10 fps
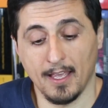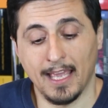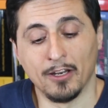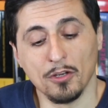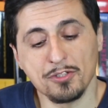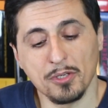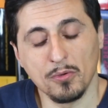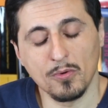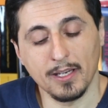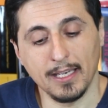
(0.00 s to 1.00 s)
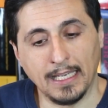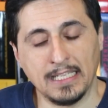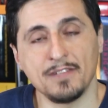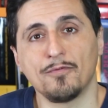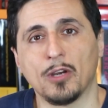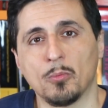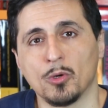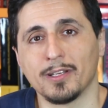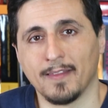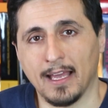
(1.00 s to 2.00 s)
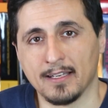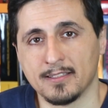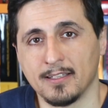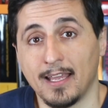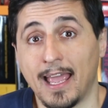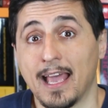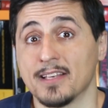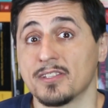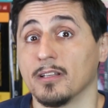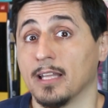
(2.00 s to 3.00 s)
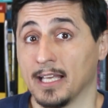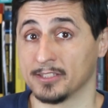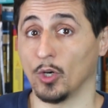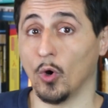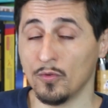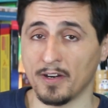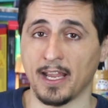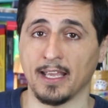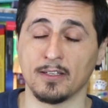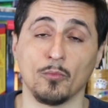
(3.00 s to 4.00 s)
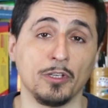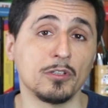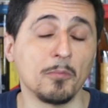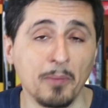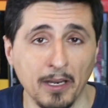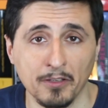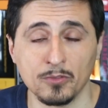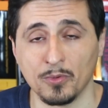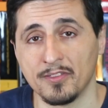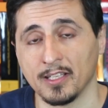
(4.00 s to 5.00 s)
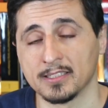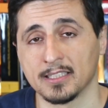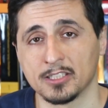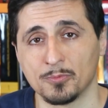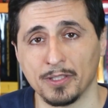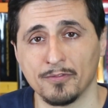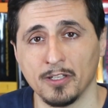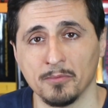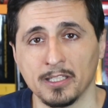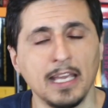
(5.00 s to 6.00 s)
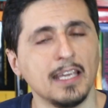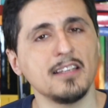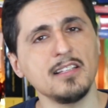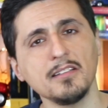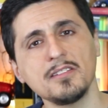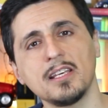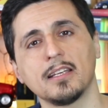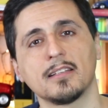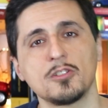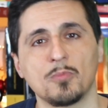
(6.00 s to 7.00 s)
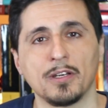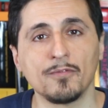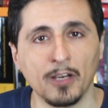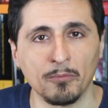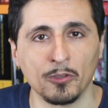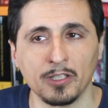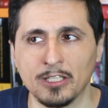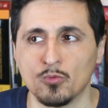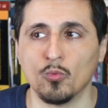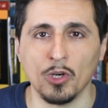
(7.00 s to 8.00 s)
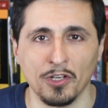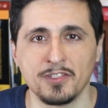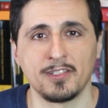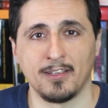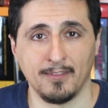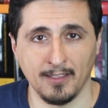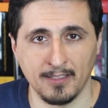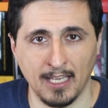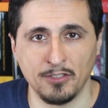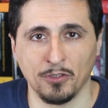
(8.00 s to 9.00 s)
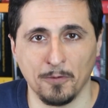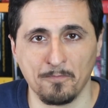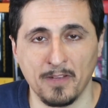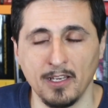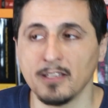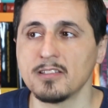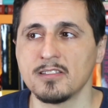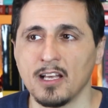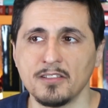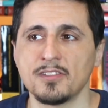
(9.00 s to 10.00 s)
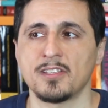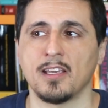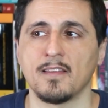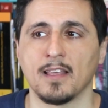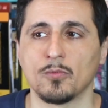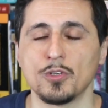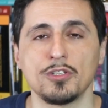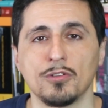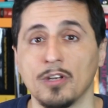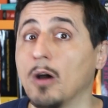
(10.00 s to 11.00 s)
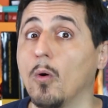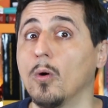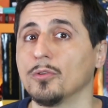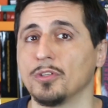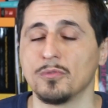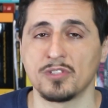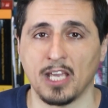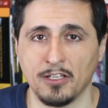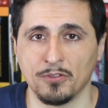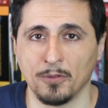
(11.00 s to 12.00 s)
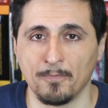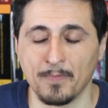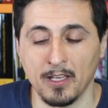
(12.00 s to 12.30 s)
And also, it is a framework that has less overhead when you compare it with things like the Spring framework. It is not to say that the Spring framework is worse than Ktor. It is not to say that we should now all use Ktor.